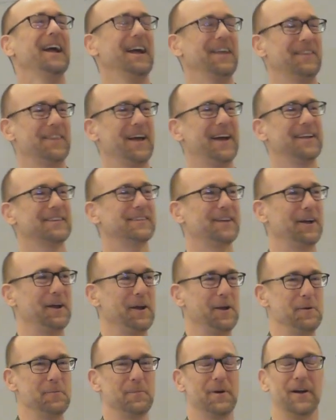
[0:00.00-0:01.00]
at that
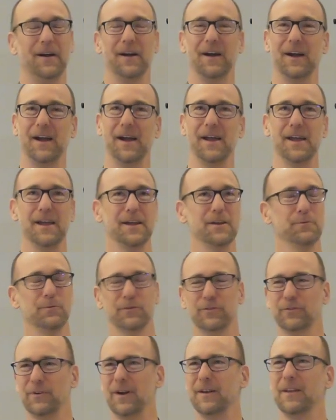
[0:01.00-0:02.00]
time, I
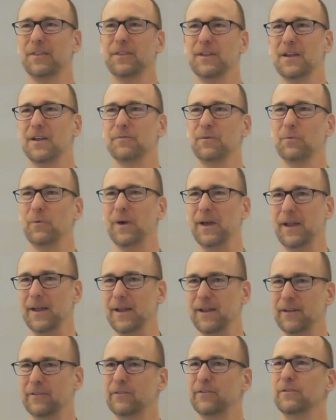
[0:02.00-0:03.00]
was trying to think of a
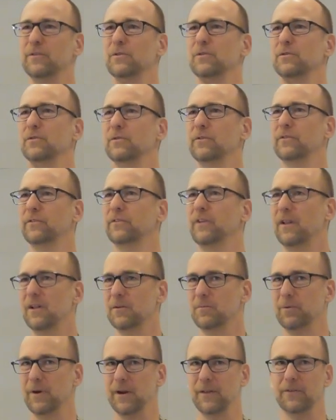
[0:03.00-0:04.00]
way to
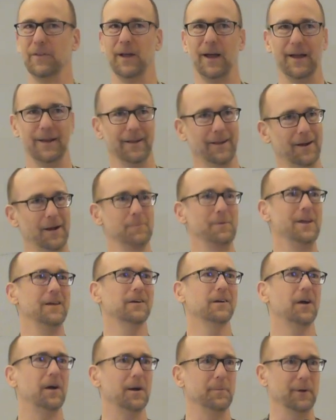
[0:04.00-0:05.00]
celebrate that. And I
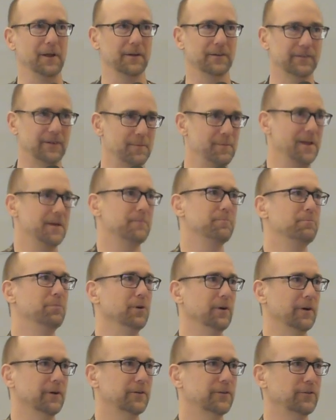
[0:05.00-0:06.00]
make comics, I make
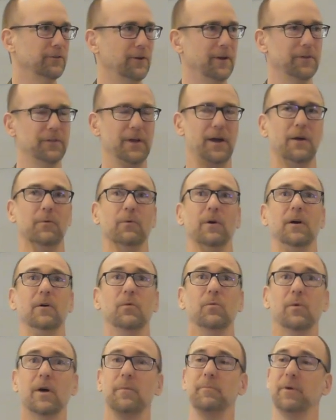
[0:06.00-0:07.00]
books. So I thought,
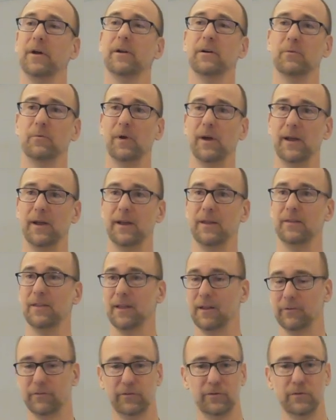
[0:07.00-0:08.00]
well, what better way
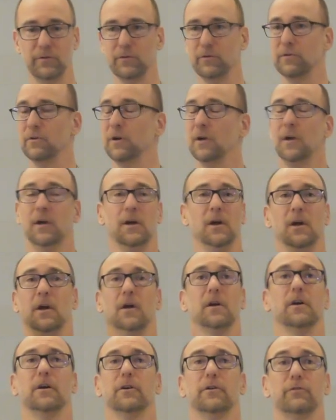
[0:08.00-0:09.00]
than to
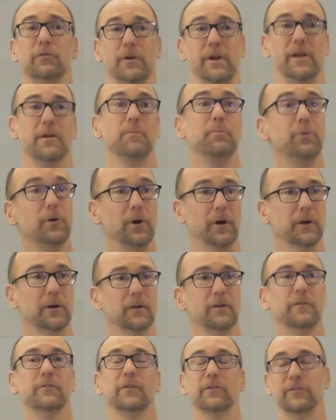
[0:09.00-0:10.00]
create a
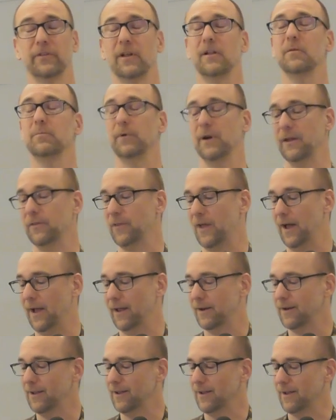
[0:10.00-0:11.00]
book to celebrate
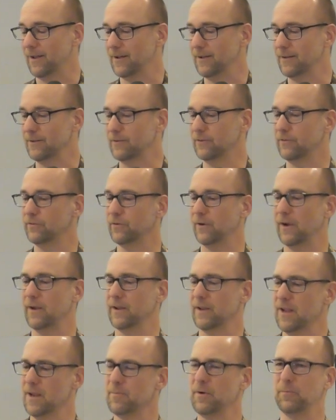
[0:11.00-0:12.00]
that. And so
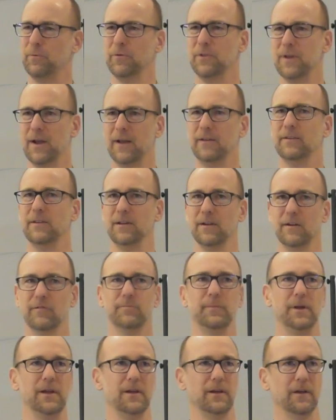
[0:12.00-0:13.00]
I came up with the idea
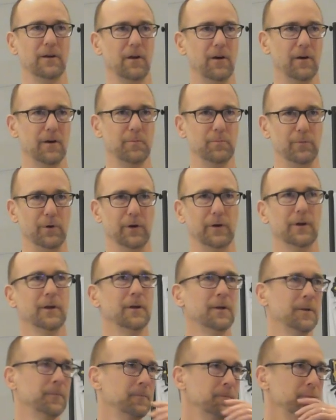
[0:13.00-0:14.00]
of making an art book.
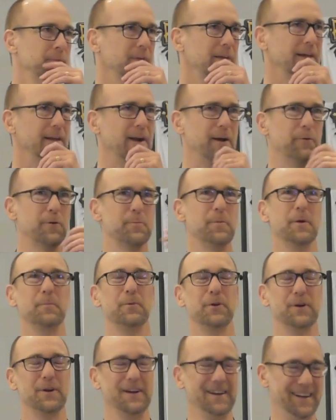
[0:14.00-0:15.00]
And I
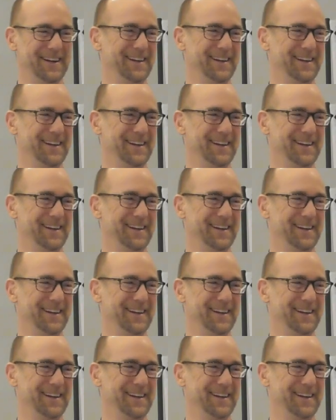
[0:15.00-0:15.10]
remember